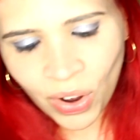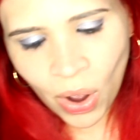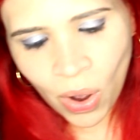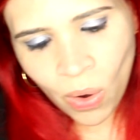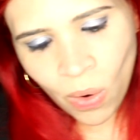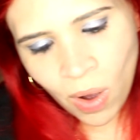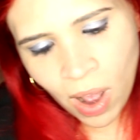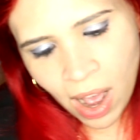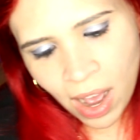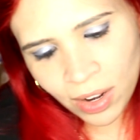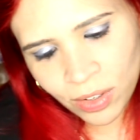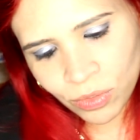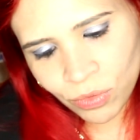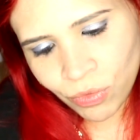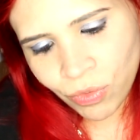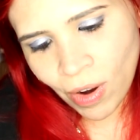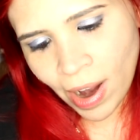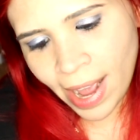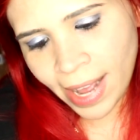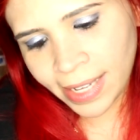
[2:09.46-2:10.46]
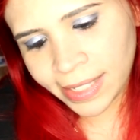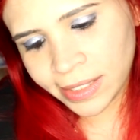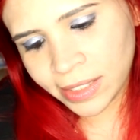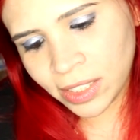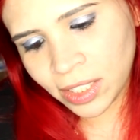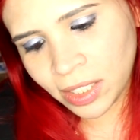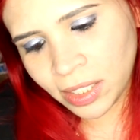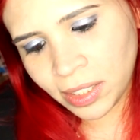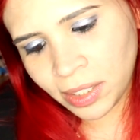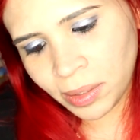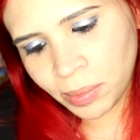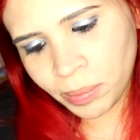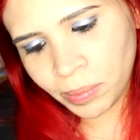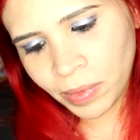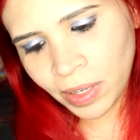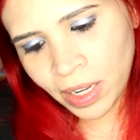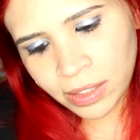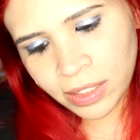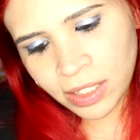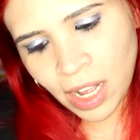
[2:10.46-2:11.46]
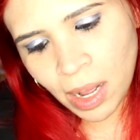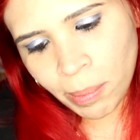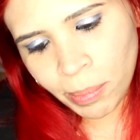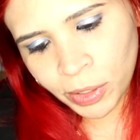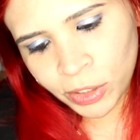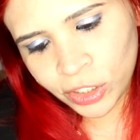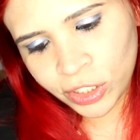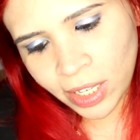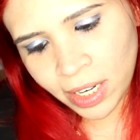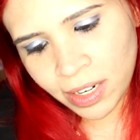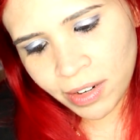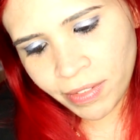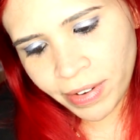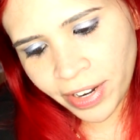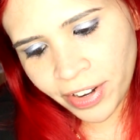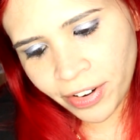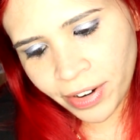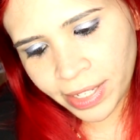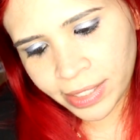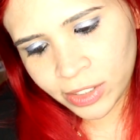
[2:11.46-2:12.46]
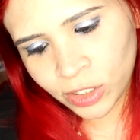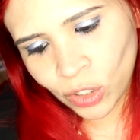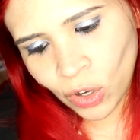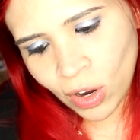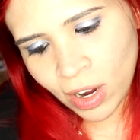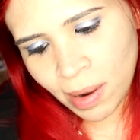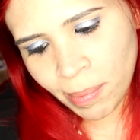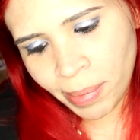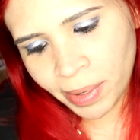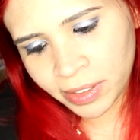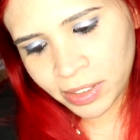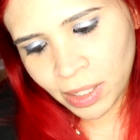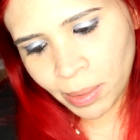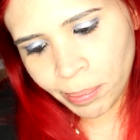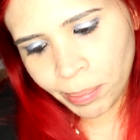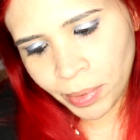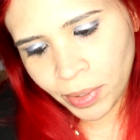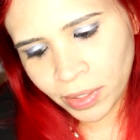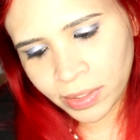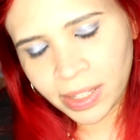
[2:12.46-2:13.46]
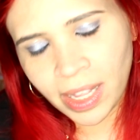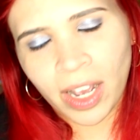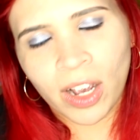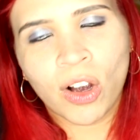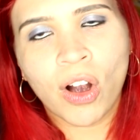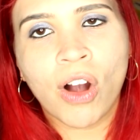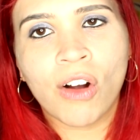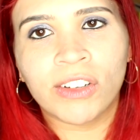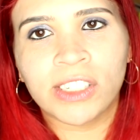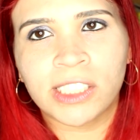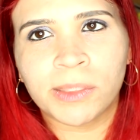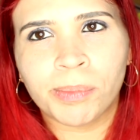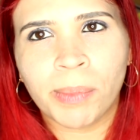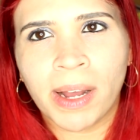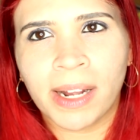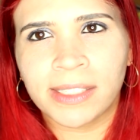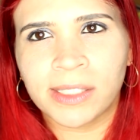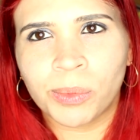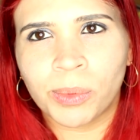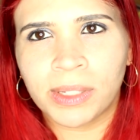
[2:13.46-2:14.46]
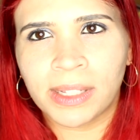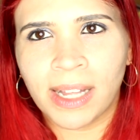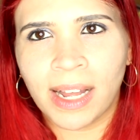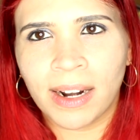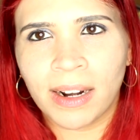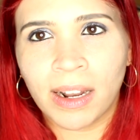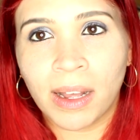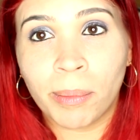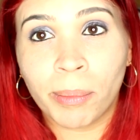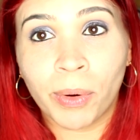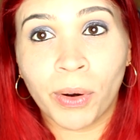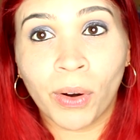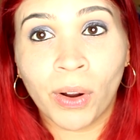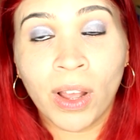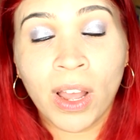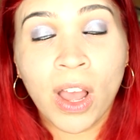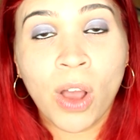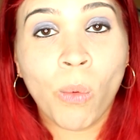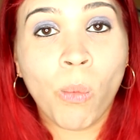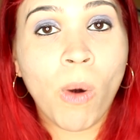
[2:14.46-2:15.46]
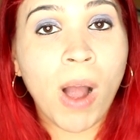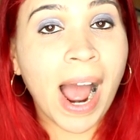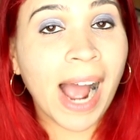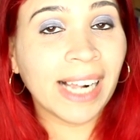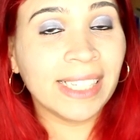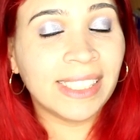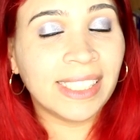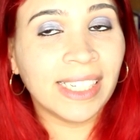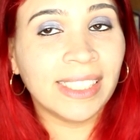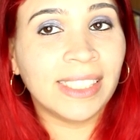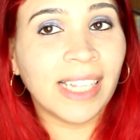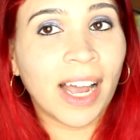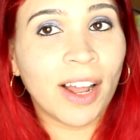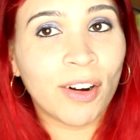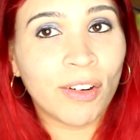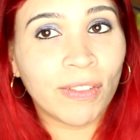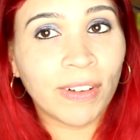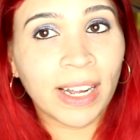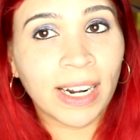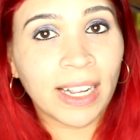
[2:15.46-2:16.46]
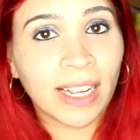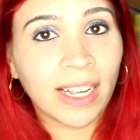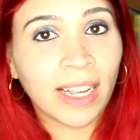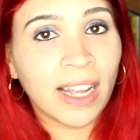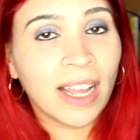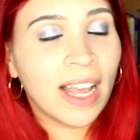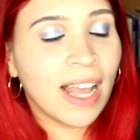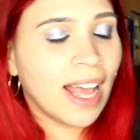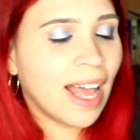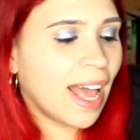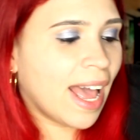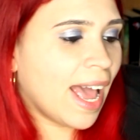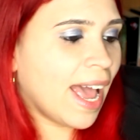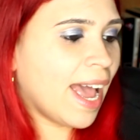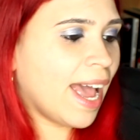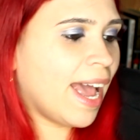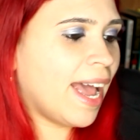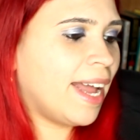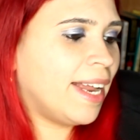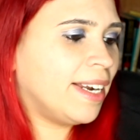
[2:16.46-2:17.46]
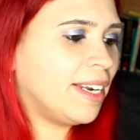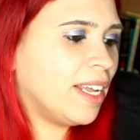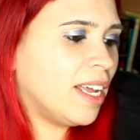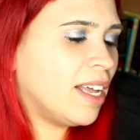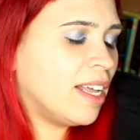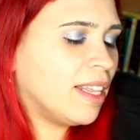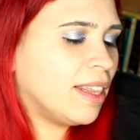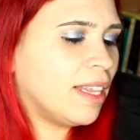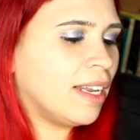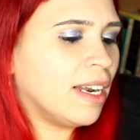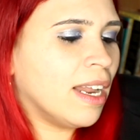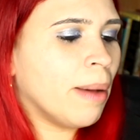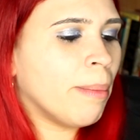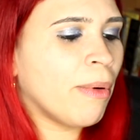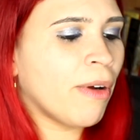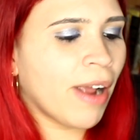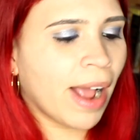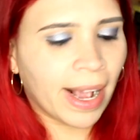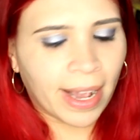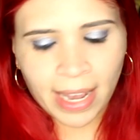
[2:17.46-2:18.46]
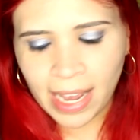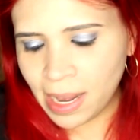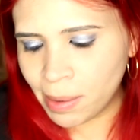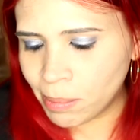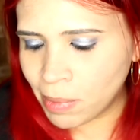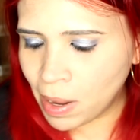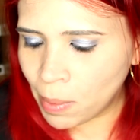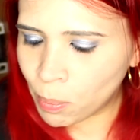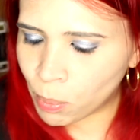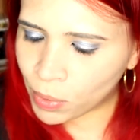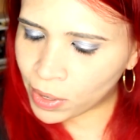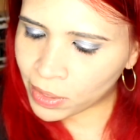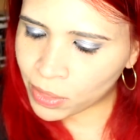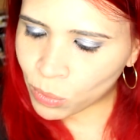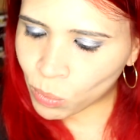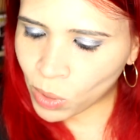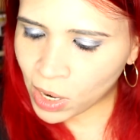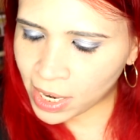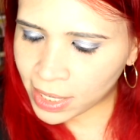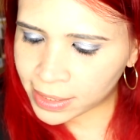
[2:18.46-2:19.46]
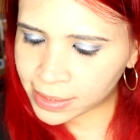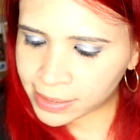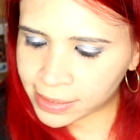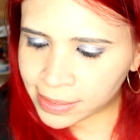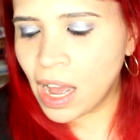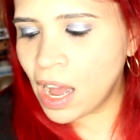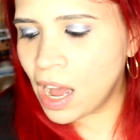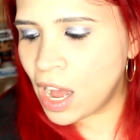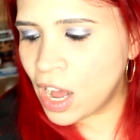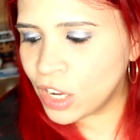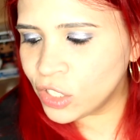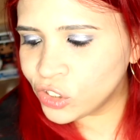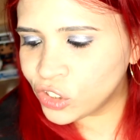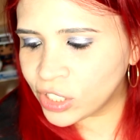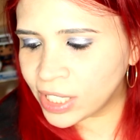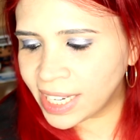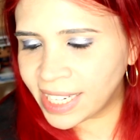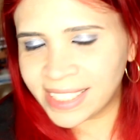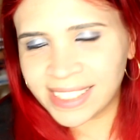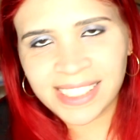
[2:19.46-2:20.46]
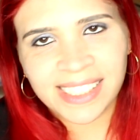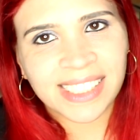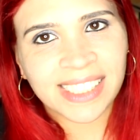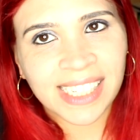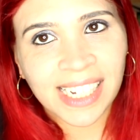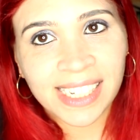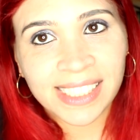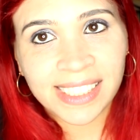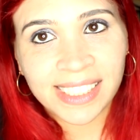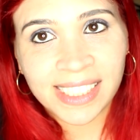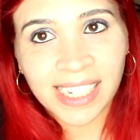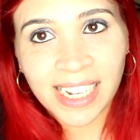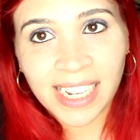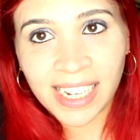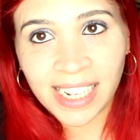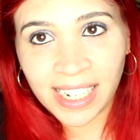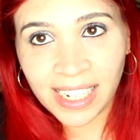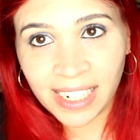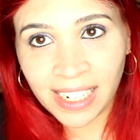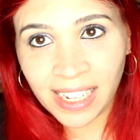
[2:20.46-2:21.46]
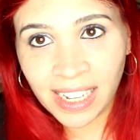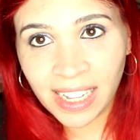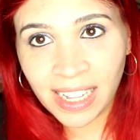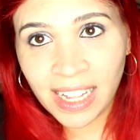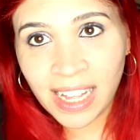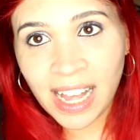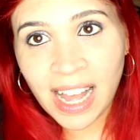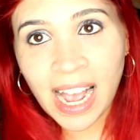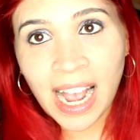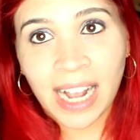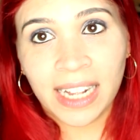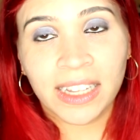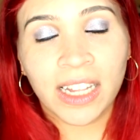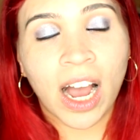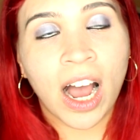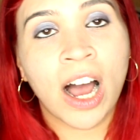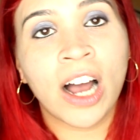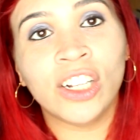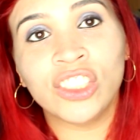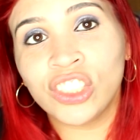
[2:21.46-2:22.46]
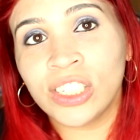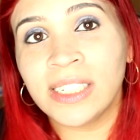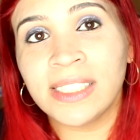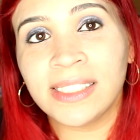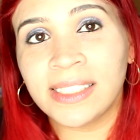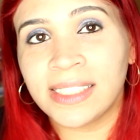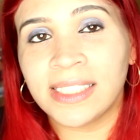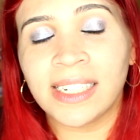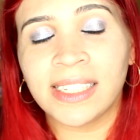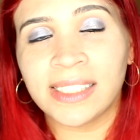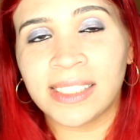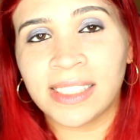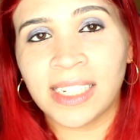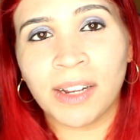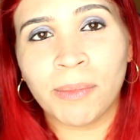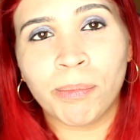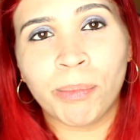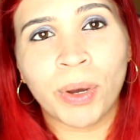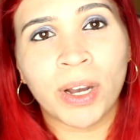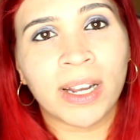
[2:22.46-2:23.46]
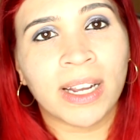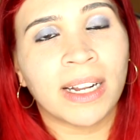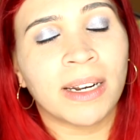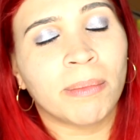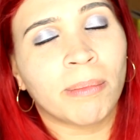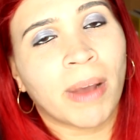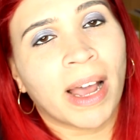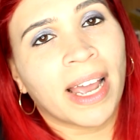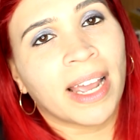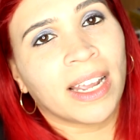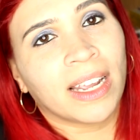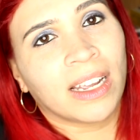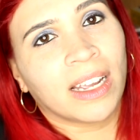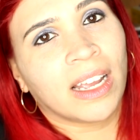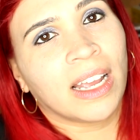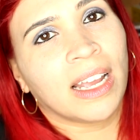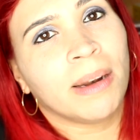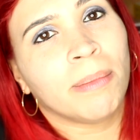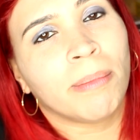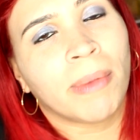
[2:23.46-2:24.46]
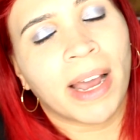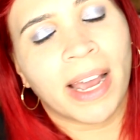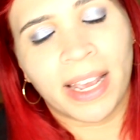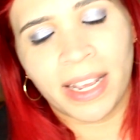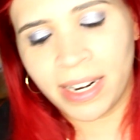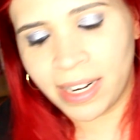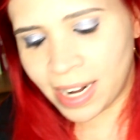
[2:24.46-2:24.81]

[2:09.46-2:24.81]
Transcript: go on random number generator and talk about the book that corresponds with that number. Well, I did that already, and the number I came up with was 116. And the 116th book in my